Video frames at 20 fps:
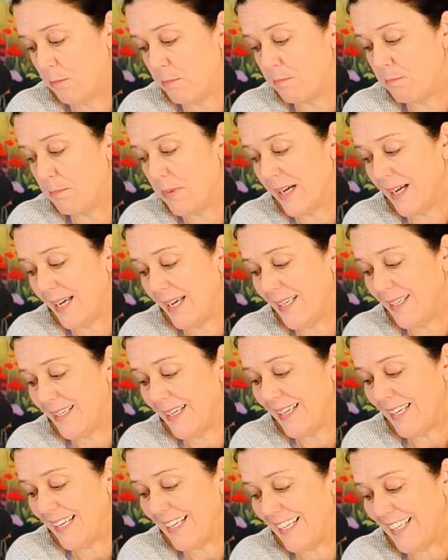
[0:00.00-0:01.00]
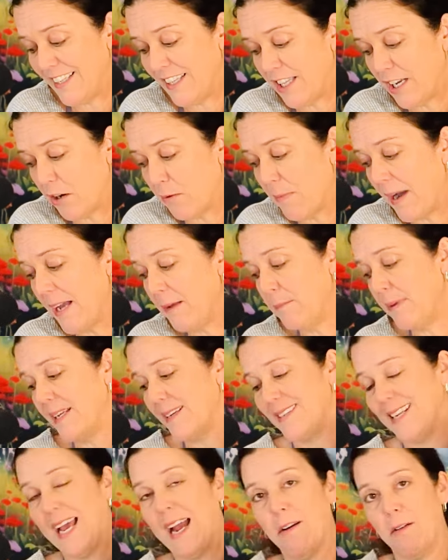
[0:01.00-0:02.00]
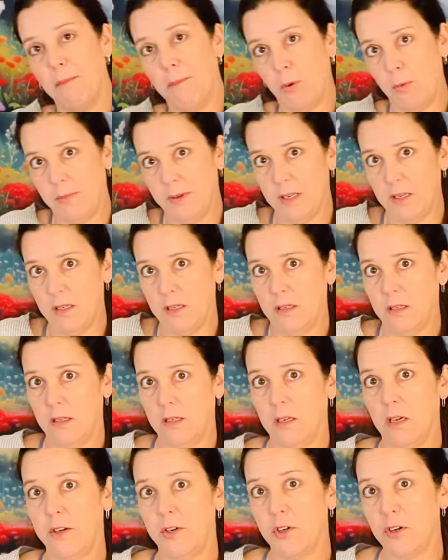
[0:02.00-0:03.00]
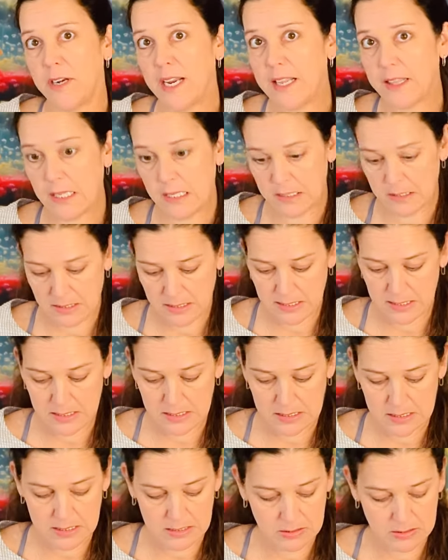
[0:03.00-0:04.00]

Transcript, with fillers: But there might be a tower moment underneath all this